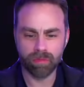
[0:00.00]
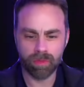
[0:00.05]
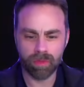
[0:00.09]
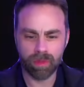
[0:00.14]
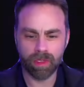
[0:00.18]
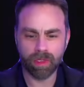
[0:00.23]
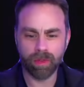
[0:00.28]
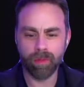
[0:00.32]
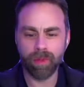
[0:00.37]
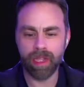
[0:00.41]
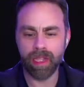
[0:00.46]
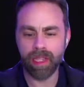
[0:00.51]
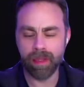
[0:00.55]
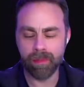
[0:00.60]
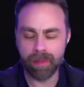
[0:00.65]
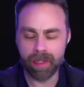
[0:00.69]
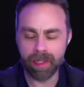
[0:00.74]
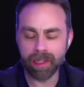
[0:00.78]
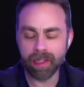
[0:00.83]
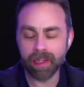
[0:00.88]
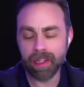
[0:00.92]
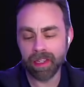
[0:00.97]
Wait, am I
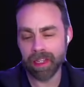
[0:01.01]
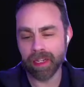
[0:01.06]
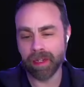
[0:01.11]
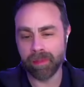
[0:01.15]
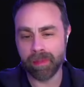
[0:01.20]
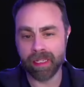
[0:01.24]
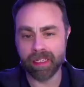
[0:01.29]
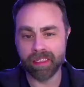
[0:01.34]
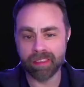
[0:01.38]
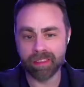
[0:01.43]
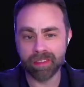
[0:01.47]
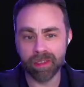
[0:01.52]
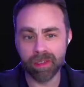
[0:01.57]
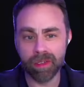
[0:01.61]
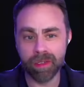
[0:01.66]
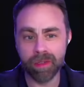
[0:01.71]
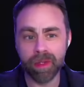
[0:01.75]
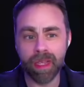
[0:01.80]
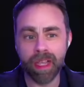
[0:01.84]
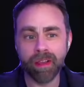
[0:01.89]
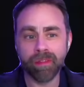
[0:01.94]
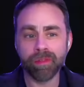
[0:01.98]
going to get a bass solo
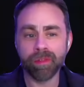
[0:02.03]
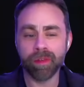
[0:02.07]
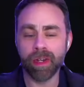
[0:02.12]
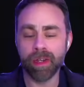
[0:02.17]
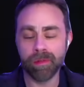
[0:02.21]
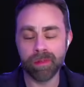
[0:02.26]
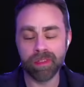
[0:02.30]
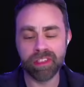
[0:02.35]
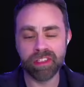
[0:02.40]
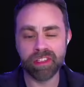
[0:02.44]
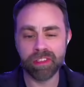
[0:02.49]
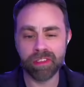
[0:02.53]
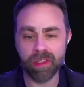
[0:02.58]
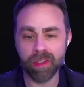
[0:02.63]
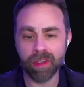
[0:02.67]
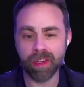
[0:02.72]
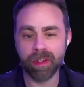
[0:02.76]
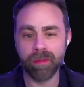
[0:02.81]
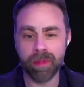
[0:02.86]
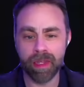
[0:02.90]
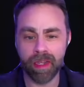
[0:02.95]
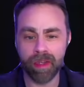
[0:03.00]
after I was just talking
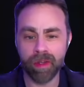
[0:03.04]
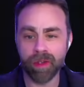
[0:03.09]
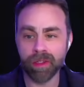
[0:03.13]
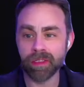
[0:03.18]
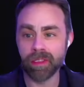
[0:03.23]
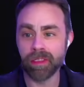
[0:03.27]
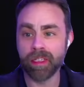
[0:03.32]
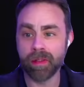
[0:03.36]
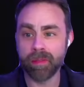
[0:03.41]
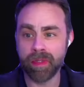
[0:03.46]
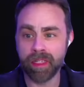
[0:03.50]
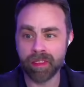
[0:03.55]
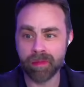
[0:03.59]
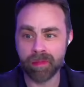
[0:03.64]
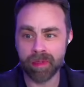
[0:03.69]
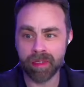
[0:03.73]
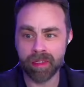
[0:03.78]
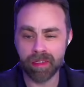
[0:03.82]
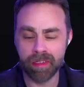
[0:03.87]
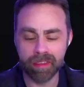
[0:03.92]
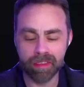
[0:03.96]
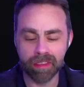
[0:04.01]
about how awesome the bass
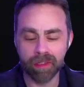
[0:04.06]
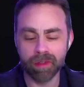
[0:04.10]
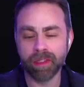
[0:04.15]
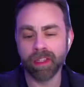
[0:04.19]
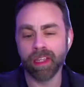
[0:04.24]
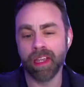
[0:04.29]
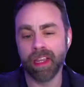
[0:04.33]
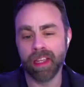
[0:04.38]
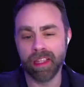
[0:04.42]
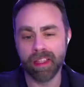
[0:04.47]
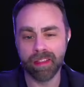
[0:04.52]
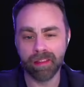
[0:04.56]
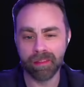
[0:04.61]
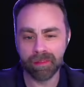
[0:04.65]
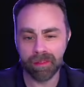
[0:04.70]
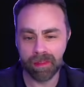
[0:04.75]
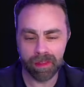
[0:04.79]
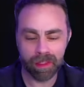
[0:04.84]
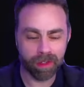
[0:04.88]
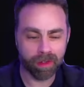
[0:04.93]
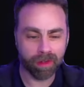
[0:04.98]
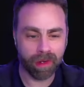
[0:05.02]
player is? Okay,
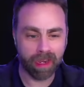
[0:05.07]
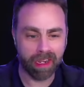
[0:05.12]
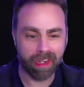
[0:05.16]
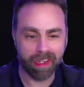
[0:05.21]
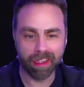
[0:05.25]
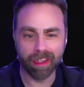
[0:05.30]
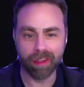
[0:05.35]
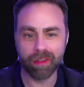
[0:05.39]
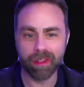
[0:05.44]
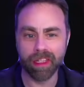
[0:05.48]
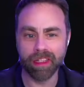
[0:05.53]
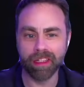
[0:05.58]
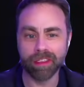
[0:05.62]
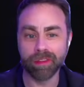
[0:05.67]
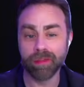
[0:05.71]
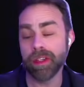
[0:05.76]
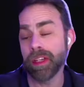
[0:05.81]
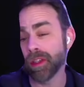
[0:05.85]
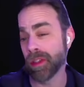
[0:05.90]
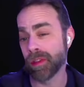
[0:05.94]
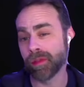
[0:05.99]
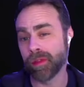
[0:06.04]
great. Okay, this
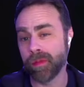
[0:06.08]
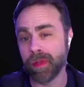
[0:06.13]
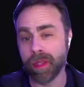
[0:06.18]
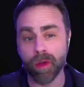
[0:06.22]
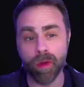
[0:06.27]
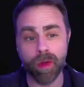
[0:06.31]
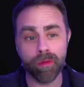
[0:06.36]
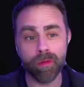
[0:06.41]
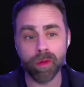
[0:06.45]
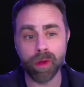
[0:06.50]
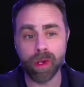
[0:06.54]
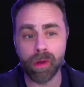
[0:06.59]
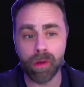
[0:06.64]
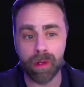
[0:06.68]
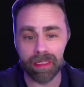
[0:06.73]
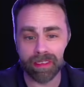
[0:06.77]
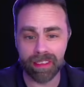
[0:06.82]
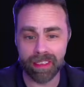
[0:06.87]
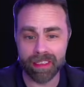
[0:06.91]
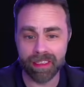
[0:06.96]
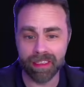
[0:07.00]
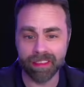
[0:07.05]
video is for me. Whoever
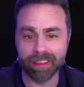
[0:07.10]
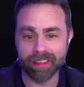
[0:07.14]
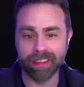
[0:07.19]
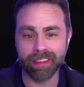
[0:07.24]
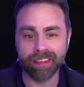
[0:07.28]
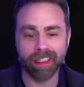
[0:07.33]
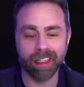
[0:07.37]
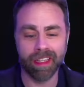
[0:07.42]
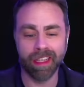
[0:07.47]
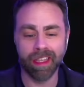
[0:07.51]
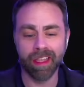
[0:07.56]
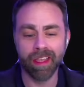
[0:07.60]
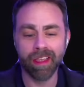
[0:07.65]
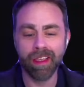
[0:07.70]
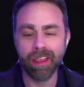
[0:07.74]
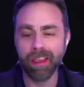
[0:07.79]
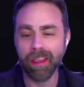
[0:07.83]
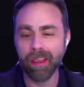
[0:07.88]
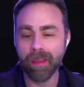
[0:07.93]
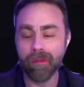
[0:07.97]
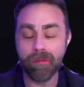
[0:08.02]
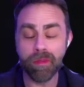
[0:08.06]
requested this,
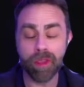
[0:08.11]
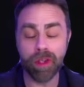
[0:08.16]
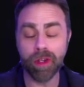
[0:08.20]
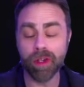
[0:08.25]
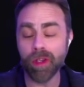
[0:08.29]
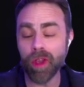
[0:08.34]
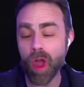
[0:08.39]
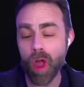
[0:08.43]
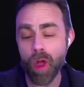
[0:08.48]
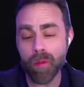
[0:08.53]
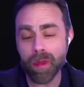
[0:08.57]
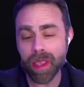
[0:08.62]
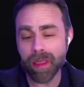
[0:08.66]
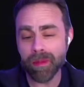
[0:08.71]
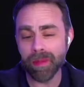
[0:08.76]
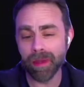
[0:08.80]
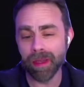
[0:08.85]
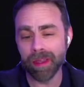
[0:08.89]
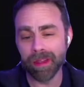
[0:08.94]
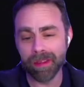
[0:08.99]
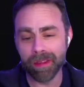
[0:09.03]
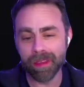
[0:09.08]
you don't know me,
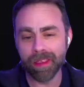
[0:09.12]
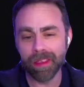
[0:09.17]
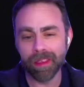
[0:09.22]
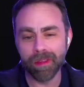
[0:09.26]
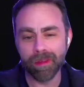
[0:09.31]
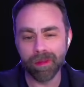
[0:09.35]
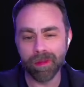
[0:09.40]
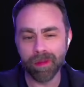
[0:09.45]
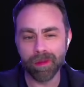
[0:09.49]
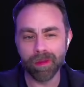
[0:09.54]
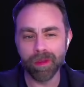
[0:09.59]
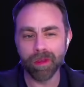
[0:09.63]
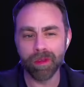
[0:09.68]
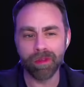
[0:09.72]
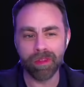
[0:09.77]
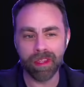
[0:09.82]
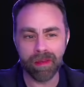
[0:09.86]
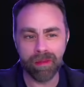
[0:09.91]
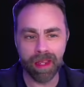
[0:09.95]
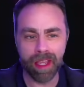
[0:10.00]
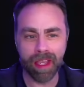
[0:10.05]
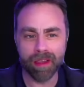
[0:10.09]
but you
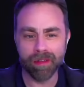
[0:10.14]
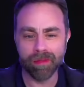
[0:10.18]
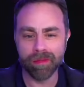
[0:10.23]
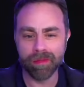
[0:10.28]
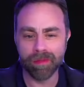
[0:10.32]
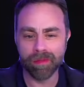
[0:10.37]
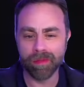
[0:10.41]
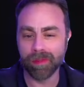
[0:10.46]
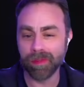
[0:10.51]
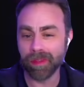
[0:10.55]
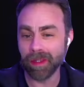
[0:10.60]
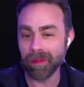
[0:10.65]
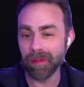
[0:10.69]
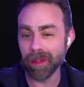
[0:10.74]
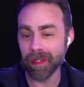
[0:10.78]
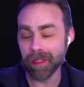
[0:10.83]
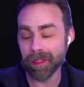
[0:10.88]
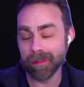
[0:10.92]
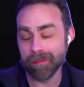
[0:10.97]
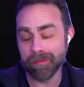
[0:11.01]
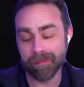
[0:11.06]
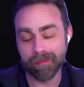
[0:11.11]
seem
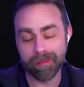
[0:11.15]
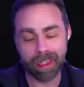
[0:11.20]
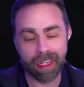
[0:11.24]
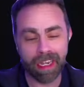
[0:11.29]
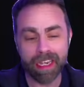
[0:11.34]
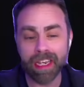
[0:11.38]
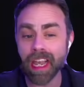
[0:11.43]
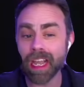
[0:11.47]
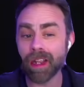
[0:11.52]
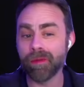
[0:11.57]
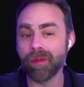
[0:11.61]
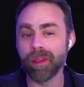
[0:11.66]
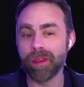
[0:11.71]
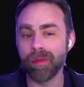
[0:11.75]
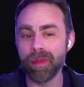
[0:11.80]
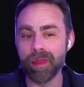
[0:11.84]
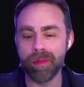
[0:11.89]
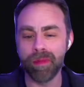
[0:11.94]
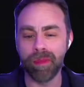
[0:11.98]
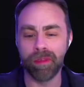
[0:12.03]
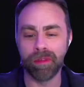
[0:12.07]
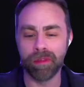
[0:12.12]
to connect with me
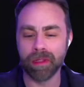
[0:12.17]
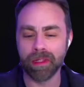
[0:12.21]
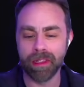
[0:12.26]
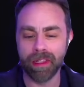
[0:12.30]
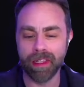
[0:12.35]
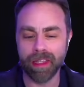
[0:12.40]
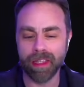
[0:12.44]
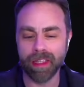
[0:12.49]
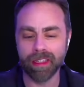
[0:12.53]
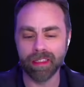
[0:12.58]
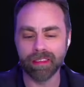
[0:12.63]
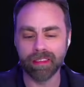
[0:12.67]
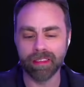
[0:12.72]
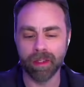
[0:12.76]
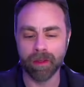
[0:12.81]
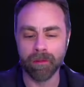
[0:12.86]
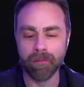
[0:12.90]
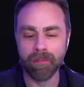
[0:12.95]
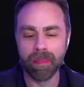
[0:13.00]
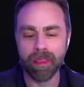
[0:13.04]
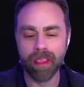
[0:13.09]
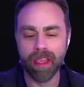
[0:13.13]
musically, I guess. So,
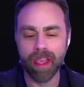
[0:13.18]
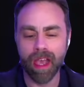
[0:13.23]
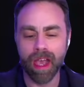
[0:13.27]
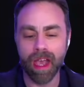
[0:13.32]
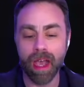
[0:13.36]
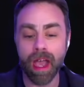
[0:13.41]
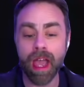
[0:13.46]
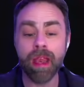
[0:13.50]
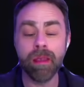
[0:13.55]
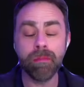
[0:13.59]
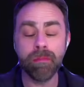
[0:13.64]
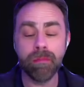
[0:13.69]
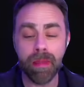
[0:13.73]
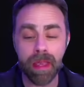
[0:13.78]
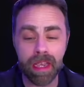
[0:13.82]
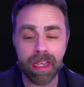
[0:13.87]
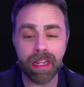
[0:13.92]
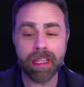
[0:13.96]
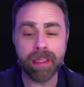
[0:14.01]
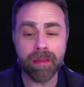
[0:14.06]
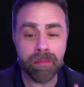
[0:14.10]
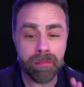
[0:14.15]
and
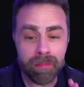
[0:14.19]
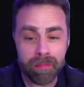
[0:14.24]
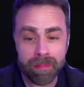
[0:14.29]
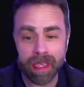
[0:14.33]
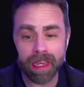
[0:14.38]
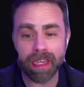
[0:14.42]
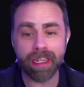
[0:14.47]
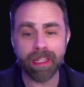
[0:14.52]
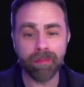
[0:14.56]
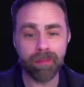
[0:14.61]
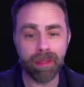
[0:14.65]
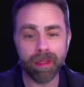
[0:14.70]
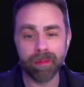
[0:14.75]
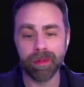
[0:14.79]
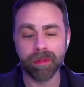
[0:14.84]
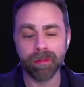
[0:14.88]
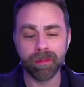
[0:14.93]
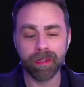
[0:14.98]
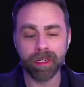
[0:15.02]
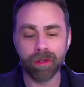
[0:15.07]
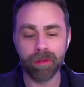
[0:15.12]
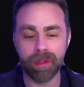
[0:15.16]
many people
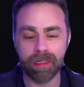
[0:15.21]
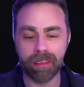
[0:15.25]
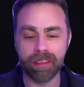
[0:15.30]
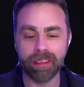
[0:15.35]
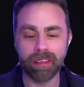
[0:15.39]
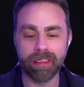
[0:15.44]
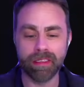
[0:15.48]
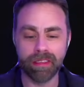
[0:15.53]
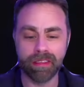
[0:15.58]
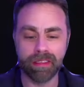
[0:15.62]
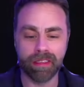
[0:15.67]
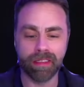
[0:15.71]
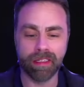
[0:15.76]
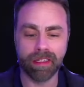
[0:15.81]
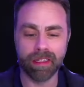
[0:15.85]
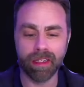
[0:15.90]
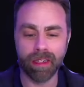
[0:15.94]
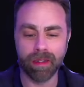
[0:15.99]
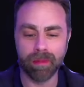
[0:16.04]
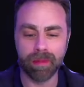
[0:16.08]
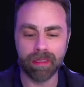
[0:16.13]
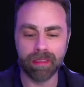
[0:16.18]
requested this in the
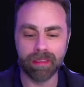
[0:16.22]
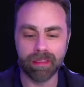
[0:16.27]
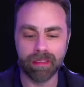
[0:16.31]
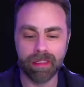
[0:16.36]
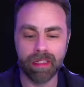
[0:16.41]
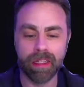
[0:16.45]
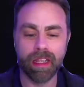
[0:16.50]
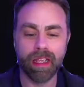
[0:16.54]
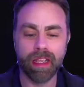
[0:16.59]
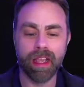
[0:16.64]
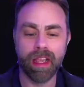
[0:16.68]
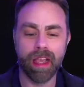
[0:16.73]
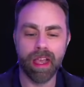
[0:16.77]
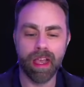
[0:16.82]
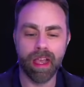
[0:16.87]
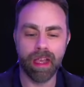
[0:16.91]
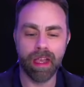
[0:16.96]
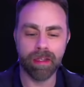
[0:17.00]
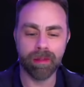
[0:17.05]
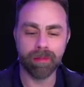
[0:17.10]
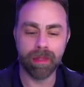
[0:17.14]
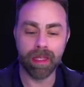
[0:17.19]
comments.
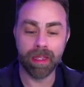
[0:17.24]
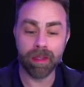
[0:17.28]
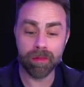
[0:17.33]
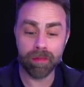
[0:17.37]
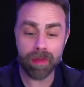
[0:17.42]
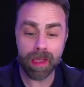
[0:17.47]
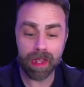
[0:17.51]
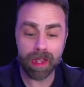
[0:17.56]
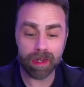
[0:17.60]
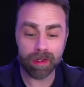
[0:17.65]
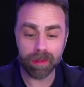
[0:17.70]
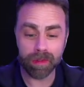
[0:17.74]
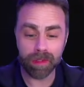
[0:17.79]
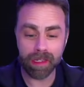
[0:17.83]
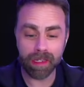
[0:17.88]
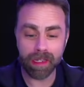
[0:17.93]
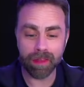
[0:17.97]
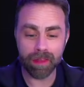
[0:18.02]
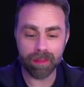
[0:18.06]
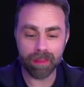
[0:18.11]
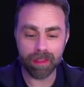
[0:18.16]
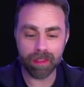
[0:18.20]
And in fact, looking
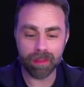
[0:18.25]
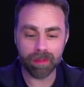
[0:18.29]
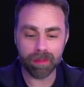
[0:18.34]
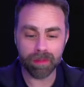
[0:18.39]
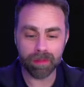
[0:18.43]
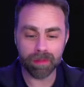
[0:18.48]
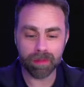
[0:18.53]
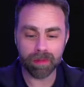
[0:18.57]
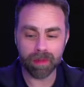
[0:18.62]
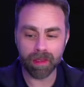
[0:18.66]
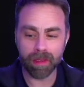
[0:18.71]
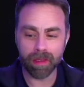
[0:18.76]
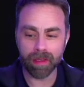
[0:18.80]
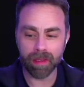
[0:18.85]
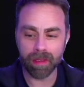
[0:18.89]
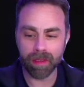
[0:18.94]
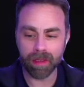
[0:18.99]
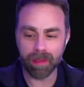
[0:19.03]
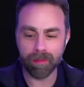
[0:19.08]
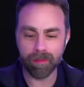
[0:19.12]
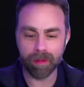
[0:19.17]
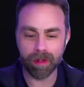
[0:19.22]
at this,
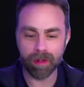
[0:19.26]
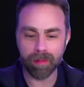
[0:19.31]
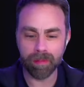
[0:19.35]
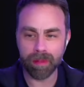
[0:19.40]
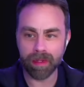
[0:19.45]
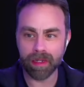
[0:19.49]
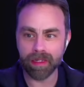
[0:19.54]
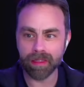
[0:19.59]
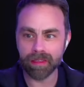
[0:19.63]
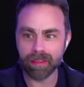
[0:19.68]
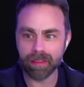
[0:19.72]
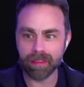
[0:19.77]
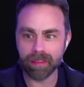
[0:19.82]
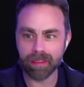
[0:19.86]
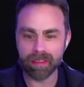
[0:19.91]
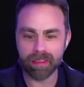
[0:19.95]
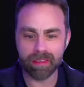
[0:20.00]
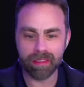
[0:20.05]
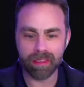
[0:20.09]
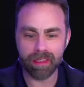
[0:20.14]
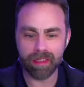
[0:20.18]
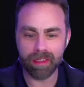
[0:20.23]
we're about to
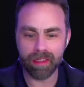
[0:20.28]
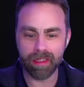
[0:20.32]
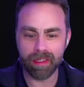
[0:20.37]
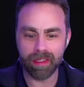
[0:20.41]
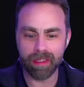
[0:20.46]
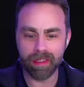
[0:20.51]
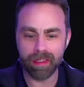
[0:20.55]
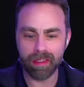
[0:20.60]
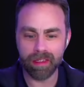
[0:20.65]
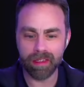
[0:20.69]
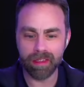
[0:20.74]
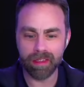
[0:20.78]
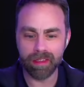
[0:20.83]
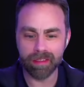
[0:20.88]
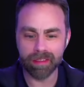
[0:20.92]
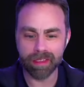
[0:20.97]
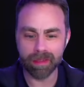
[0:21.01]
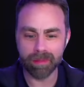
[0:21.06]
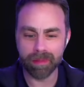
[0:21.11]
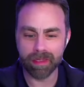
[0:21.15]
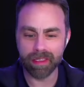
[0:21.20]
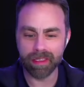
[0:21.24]
see
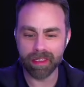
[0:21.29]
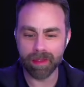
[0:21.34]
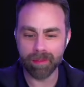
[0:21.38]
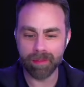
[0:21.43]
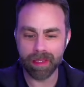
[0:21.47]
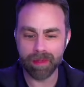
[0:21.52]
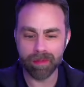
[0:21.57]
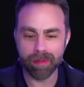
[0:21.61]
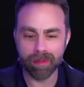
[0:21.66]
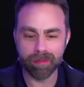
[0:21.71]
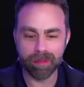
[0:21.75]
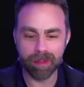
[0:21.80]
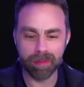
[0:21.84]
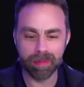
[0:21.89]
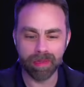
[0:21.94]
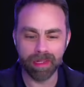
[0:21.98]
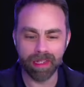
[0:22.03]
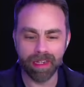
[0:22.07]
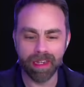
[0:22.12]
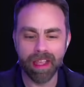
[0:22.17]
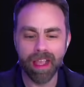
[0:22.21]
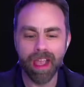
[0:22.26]
something that people
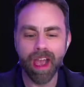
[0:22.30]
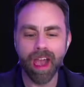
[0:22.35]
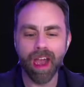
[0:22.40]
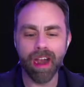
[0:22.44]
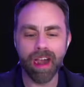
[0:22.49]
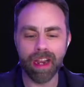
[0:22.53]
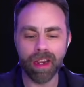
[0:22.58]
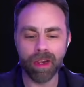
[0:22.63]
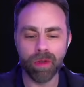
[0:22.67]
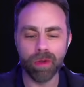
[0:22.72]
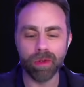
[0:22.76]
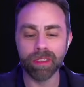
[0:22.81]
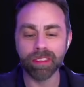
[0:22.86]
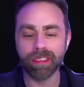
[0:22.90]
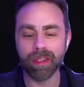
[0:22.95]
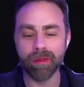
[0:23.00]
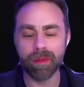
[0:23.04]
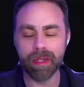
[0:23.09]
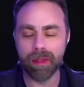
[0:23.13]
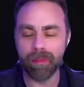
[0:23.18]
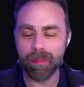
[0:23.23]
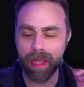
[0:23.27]
replayed. All right, cool. So I'm
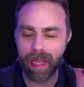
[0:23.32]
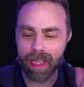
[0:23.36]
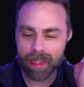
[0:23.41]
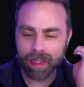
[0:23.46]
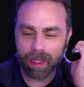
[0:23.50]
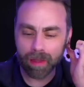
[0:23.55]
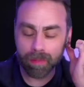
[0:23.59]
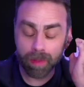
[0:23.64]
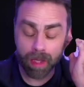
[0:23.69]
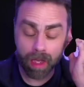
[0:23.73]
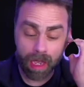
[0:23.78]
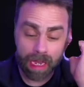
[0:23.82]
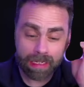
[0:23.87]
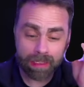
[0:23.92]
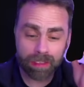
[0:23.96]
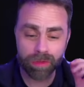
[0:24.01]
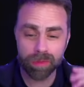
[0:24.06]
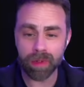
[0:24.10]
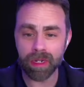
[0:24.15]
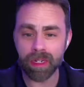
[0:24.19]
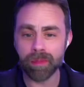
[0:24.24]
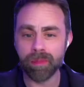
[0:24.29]
going to back up. I just
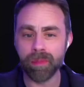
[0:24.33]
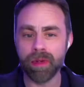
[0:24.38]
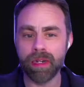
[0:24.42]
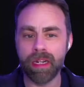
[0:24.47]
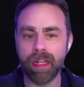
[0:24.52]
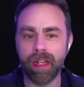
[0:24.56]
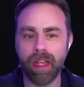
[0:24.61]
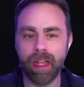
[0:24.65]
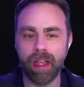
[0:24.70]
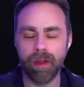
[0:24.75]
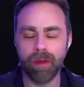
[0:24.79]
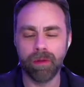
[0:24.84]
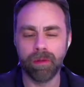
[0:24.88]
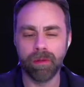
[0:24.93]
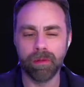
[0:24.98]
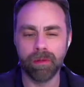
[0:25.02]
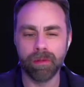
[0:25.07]
want to point out how